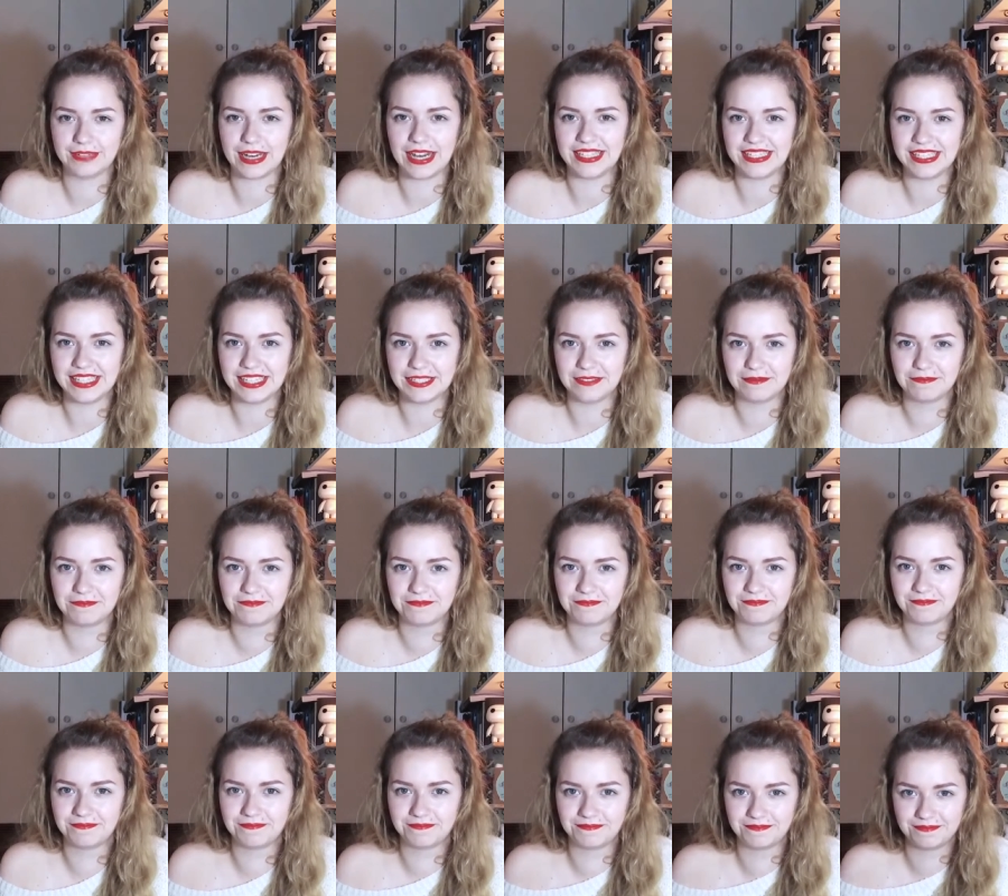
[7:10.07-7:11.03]
I did
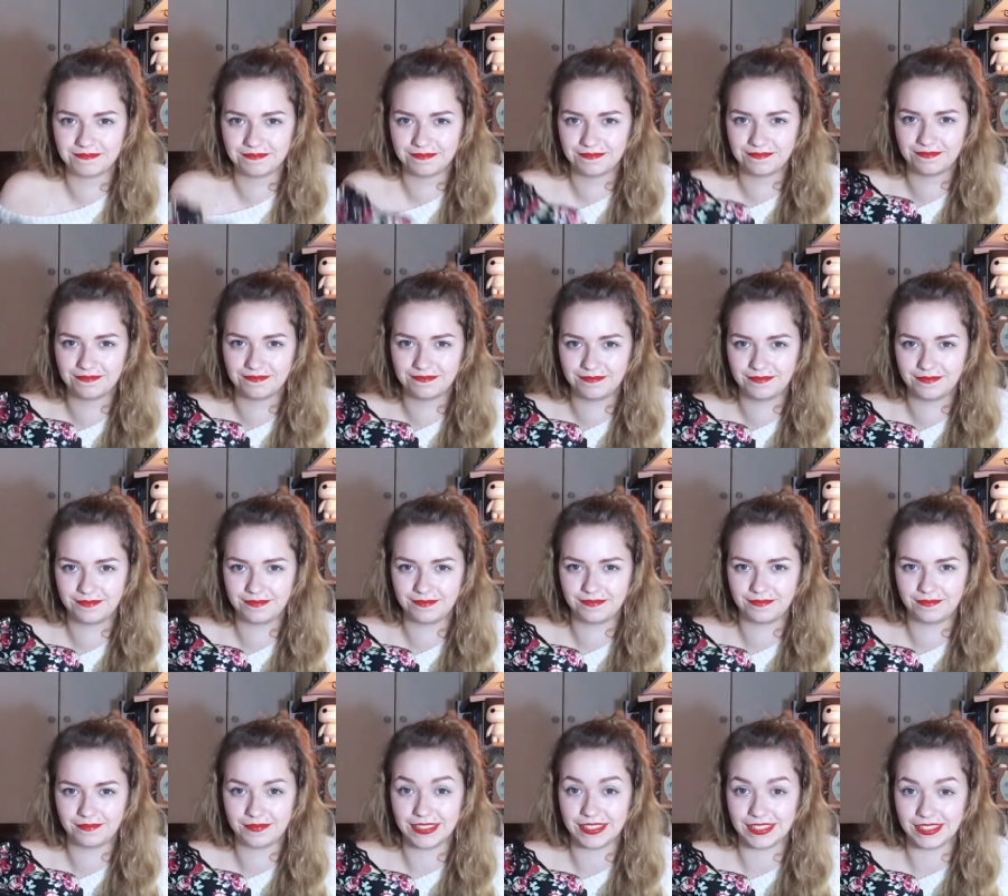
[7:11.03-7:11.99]

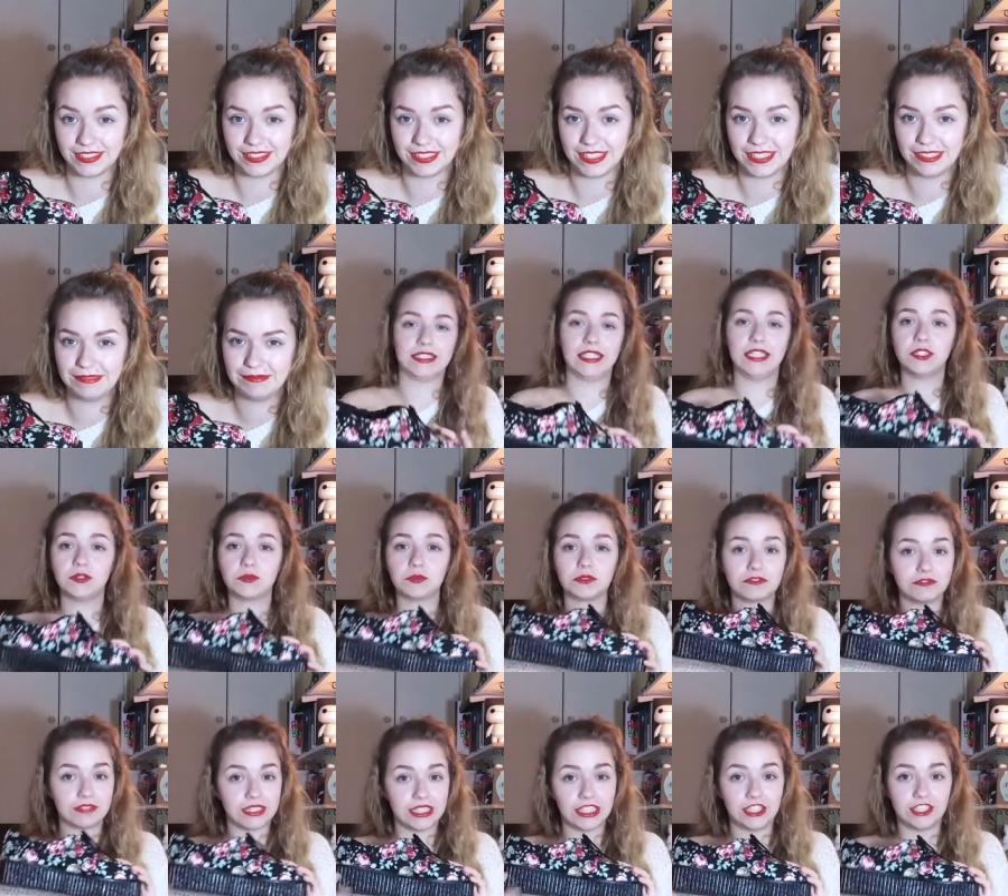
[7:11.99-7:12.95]
this is it. These
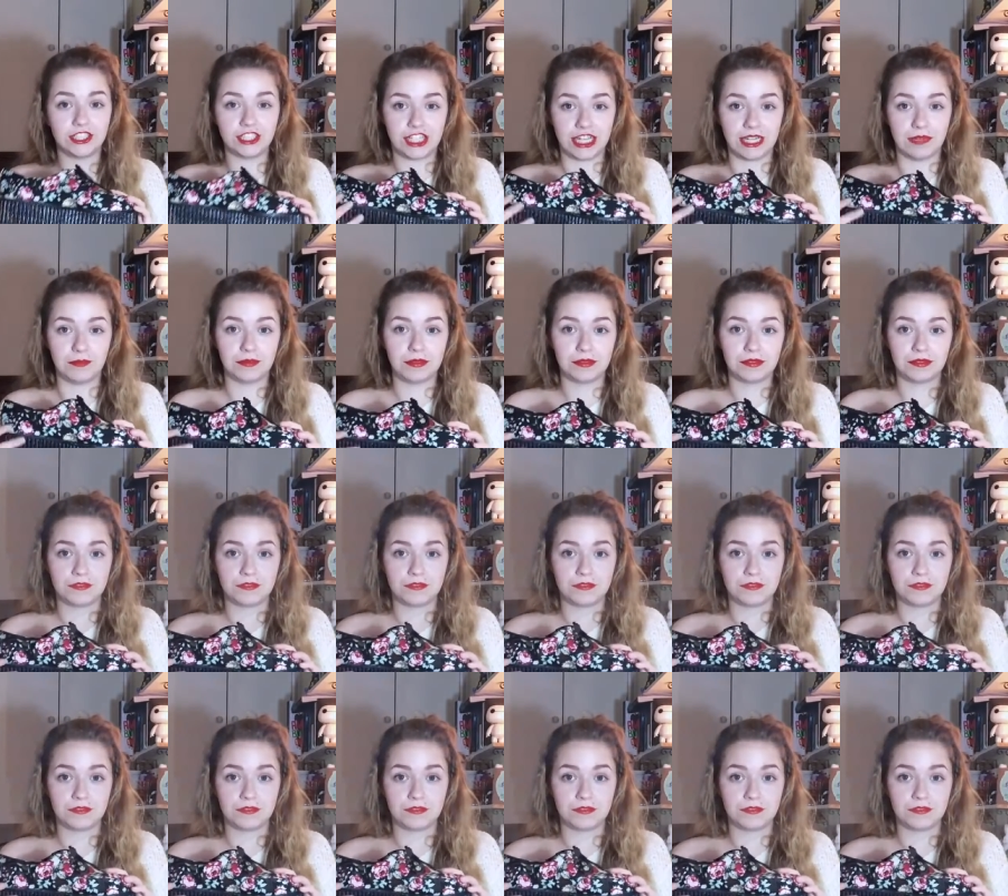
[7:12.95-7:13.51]
were really cheap